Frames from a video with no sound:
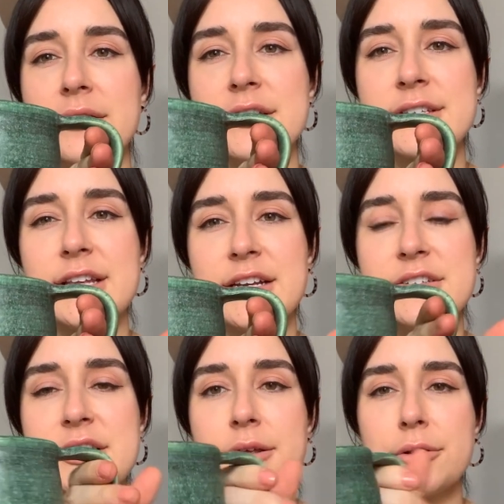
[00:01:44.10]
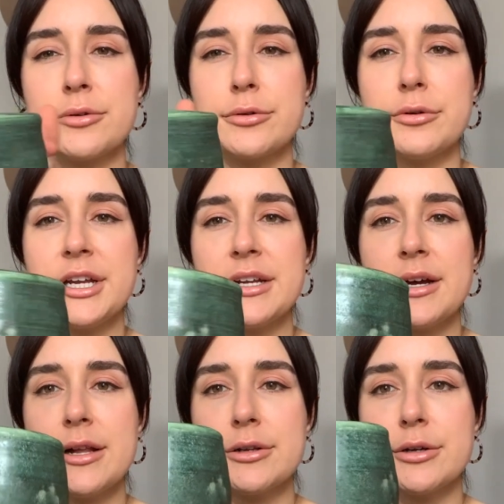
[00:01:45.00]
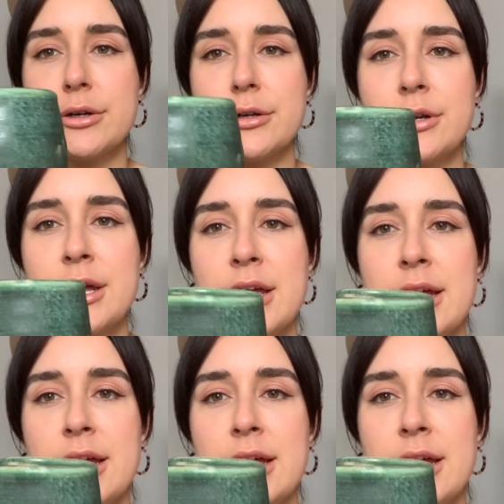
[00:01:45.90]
this like teal green color.